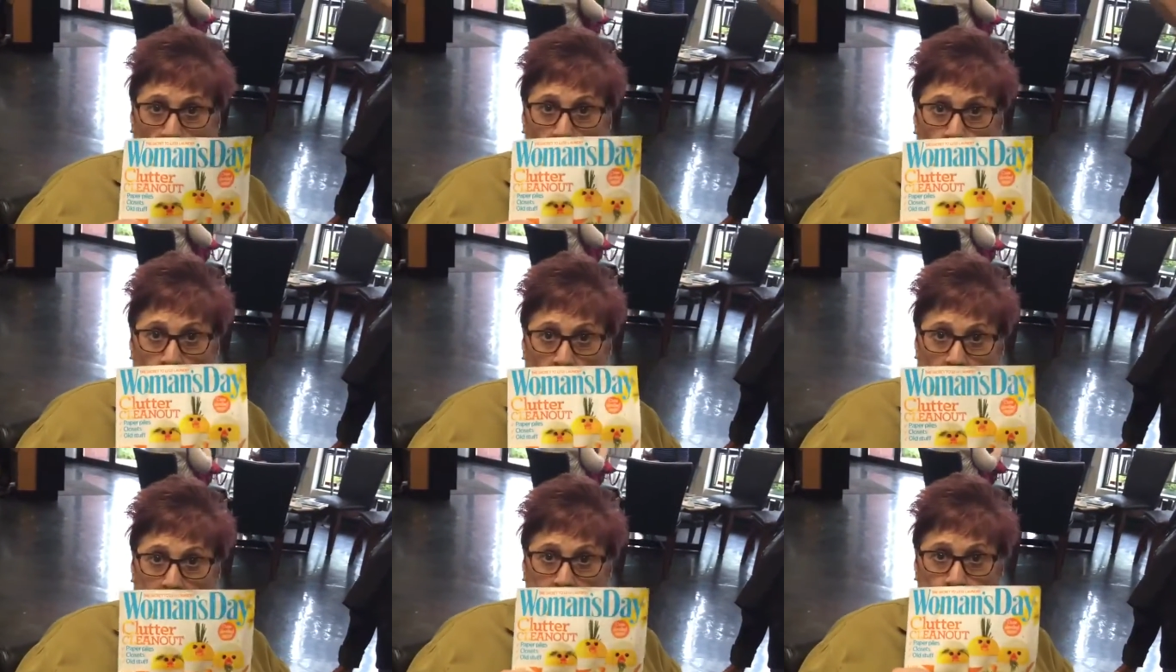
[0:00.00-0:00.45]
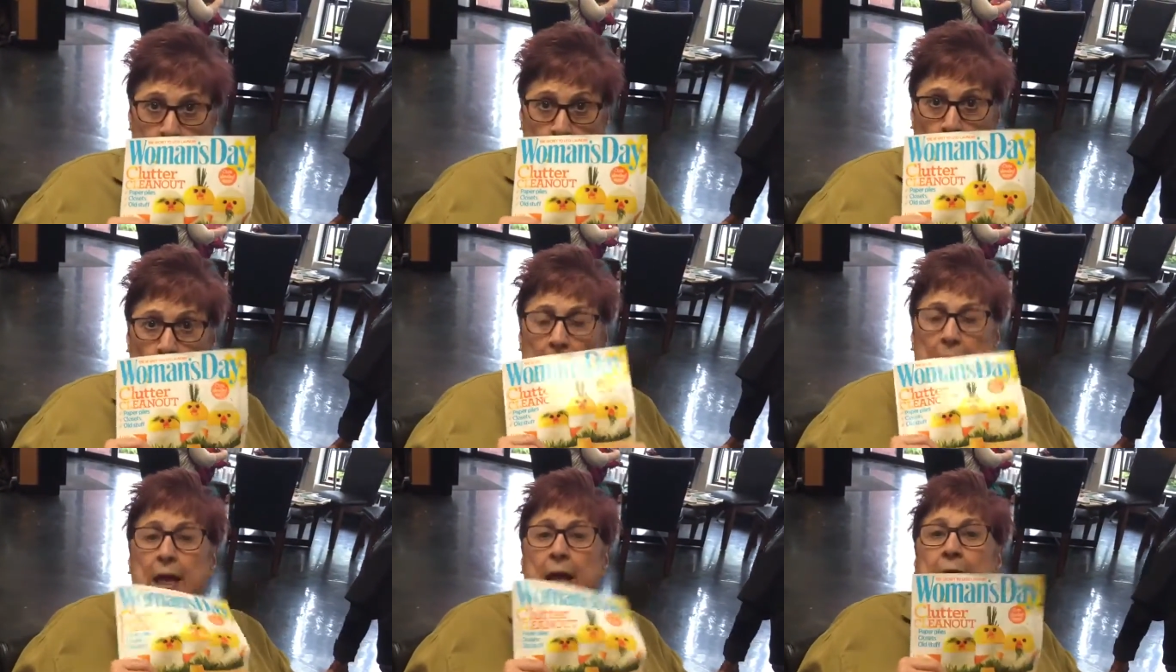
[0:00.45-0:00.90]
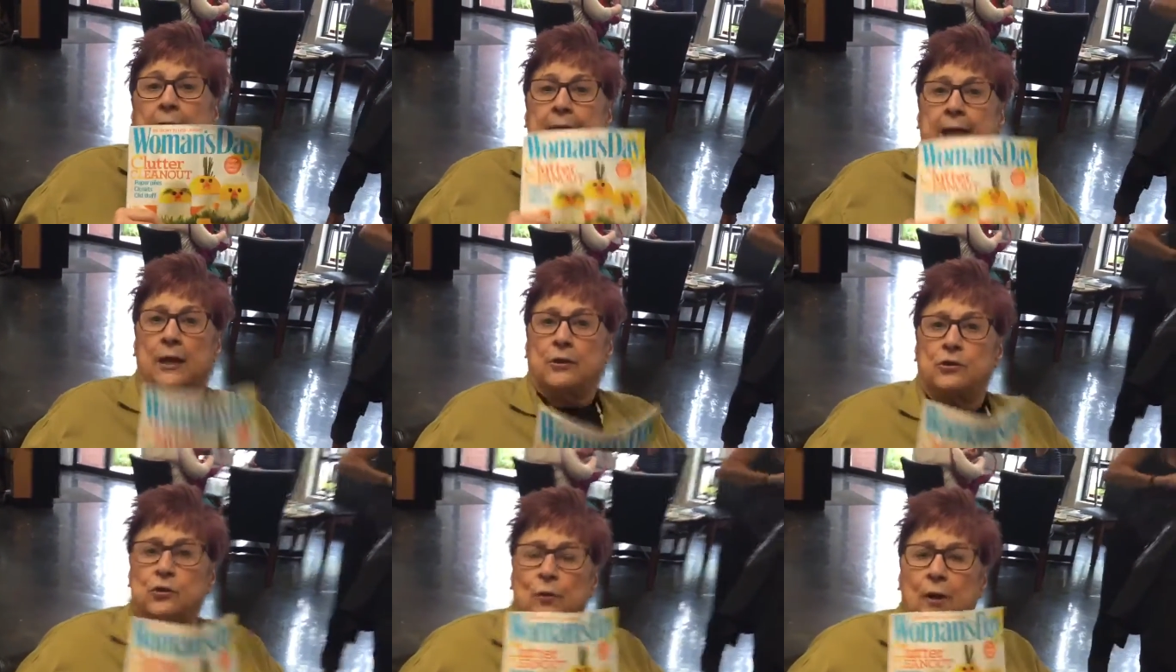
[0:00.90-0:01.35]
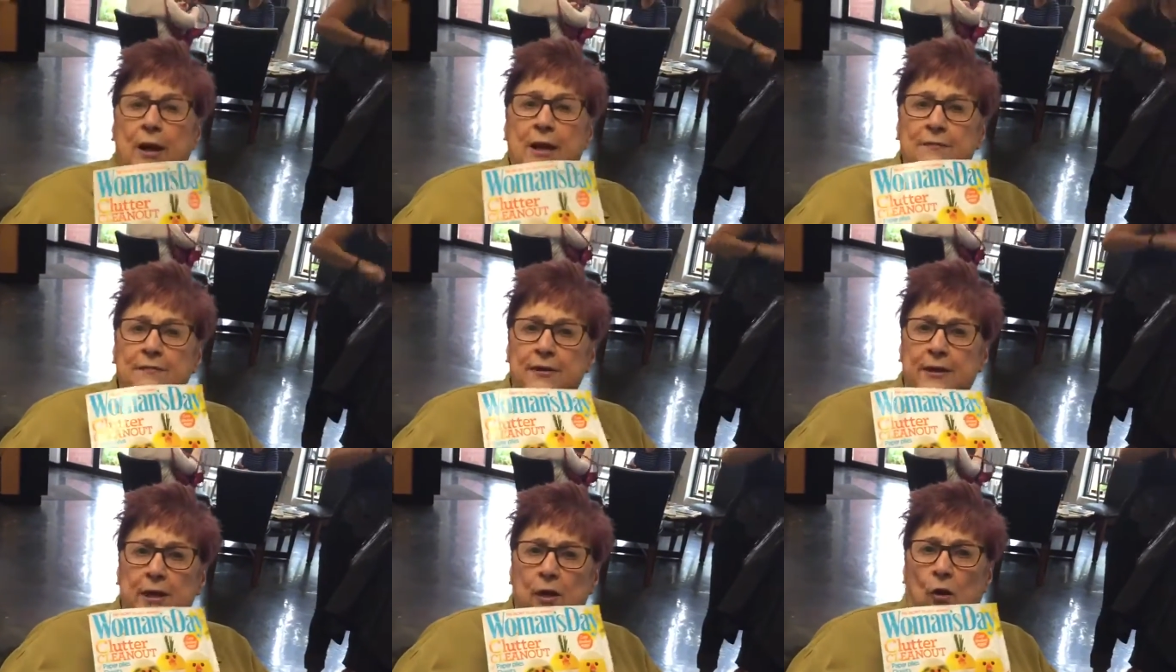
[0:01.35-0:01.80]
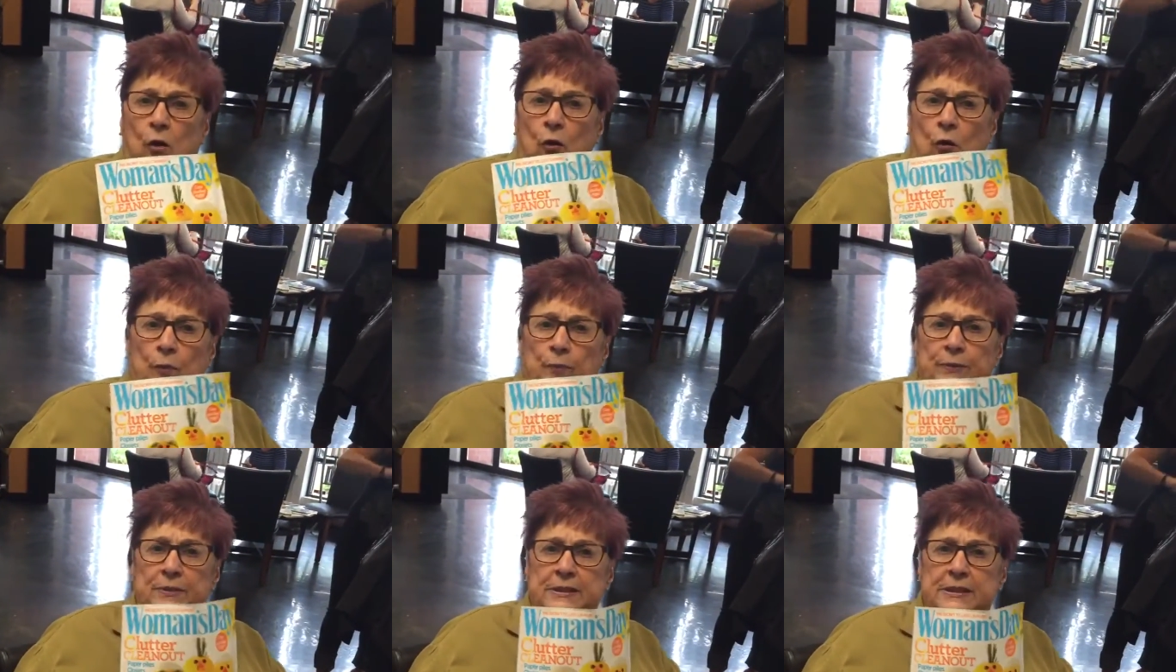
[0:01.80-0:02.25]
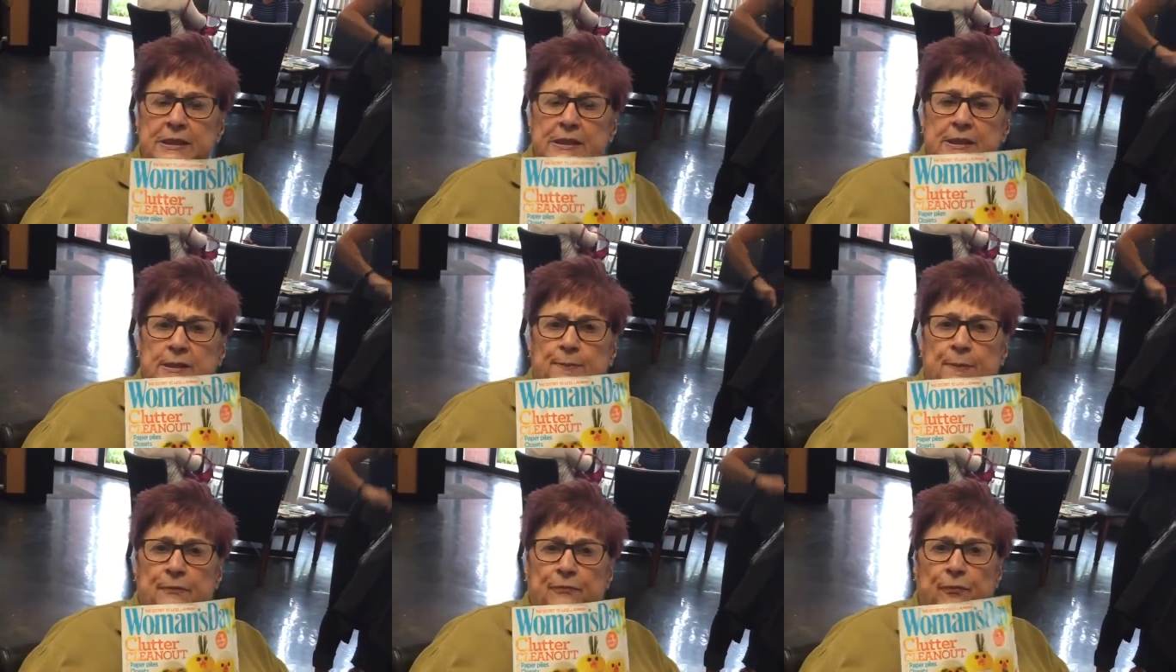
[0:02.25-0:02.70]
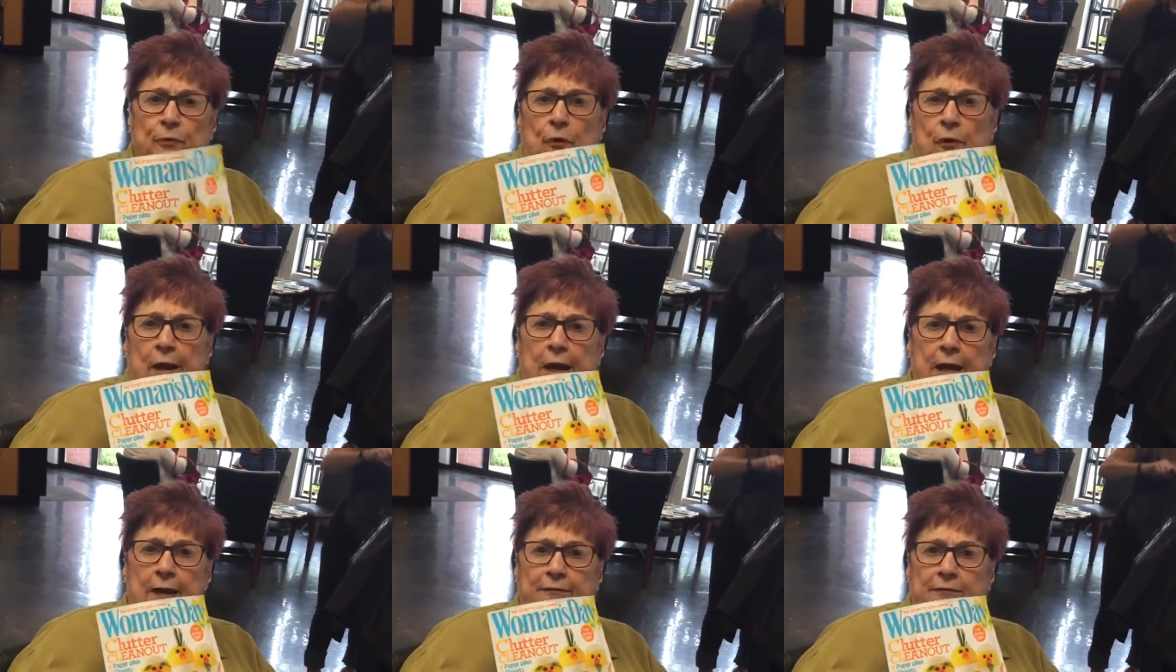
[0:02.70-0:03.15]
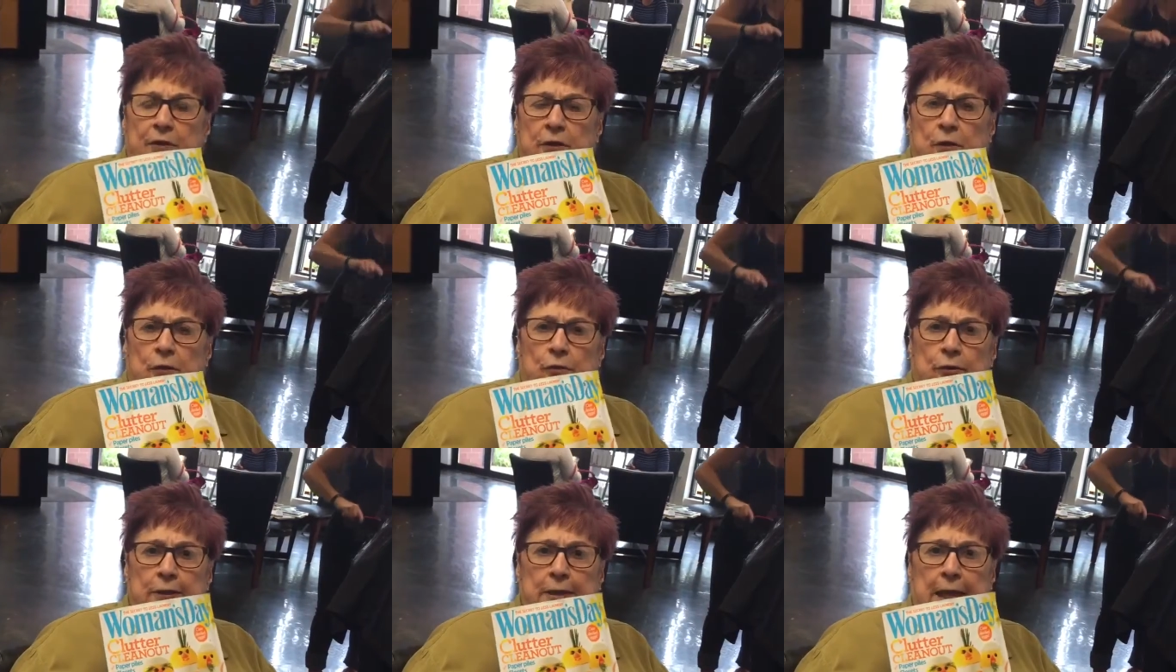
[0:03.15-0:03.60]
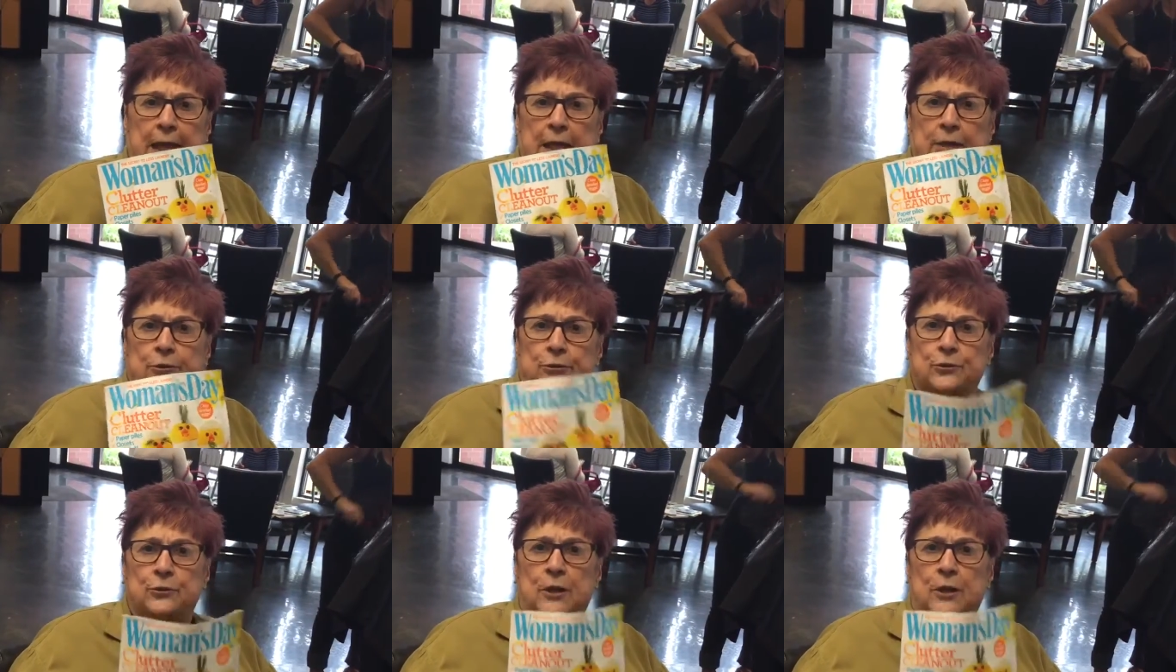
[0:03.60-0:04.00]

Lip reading: on what I'm doing. Now, do I have any old business before I have to go to the doctor?